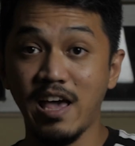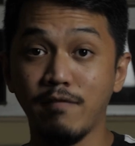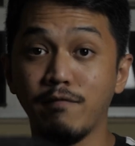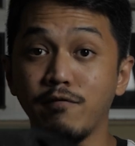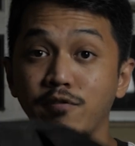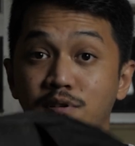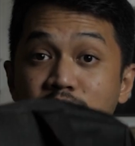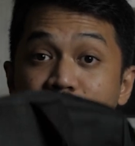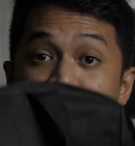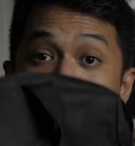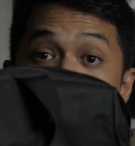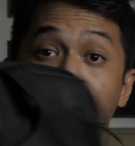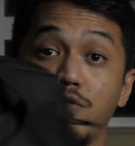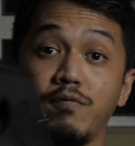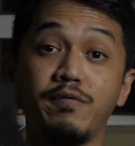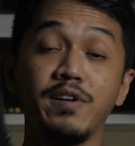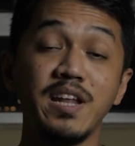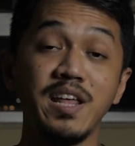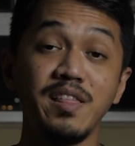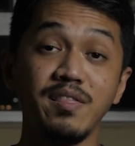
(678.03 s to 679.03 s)
Everything will
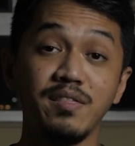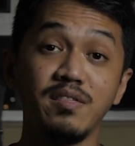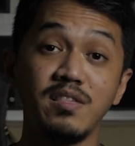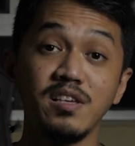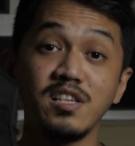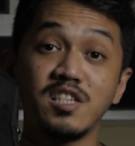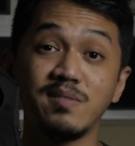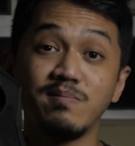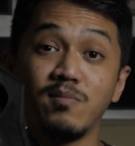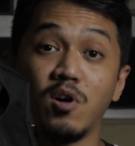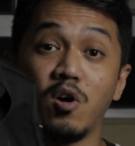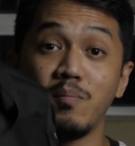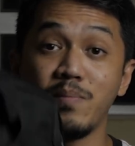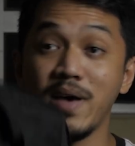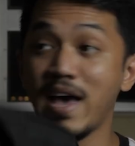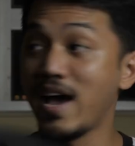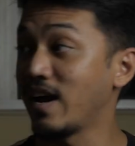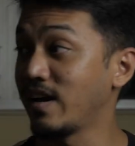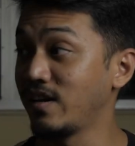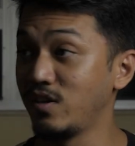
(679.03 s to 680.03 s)
fit in this small
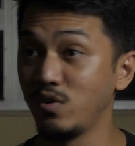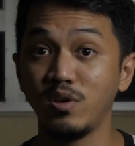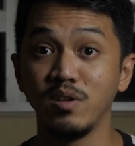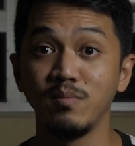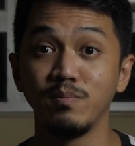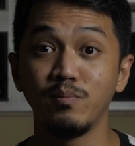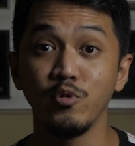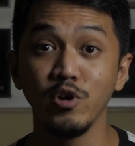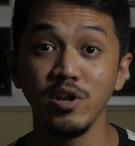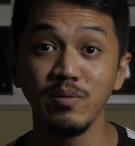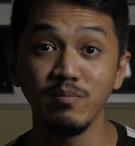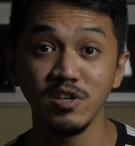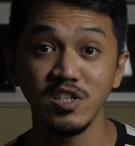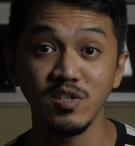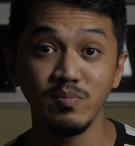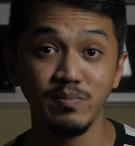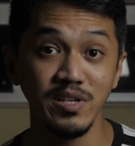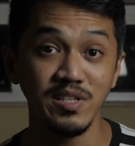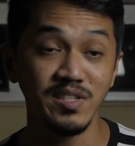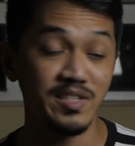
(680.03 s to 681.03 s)
bag. You can pretty
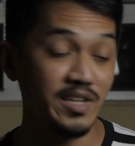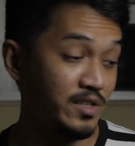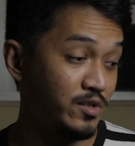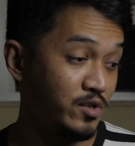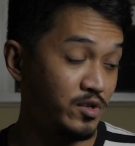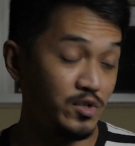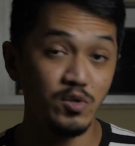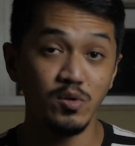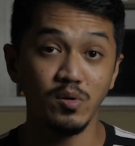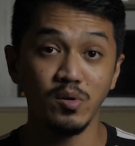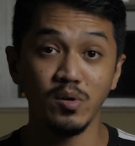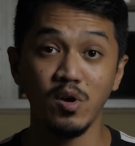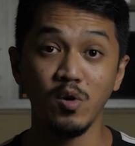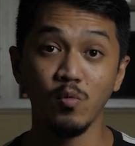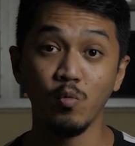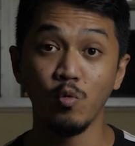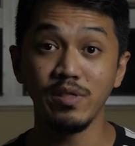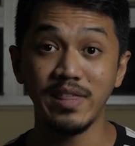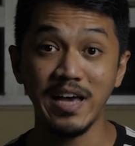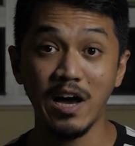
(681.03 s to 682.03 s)
much be set to shoot
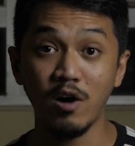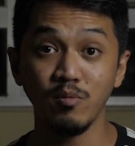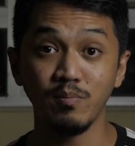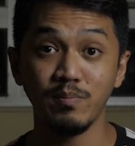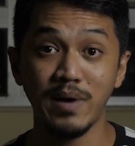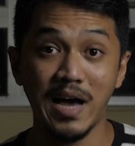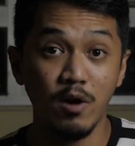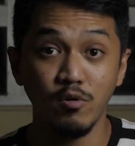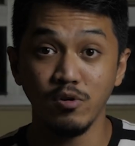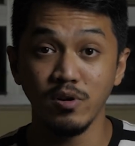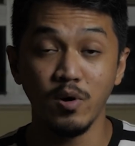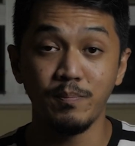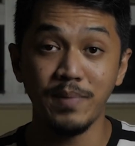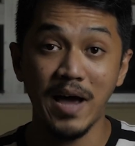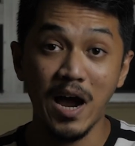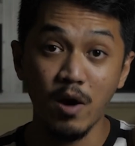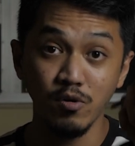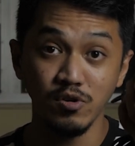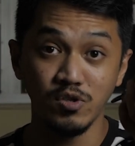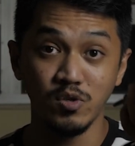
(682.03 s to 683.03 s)
without a
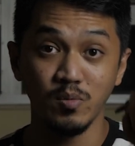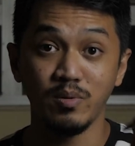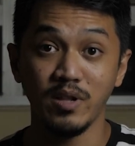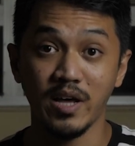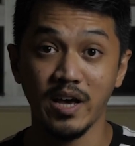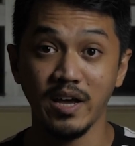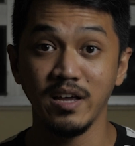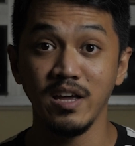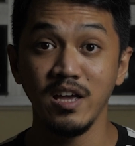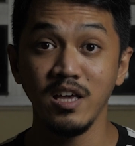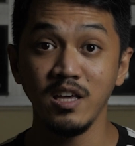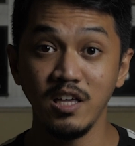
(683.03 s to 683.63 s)
power supply.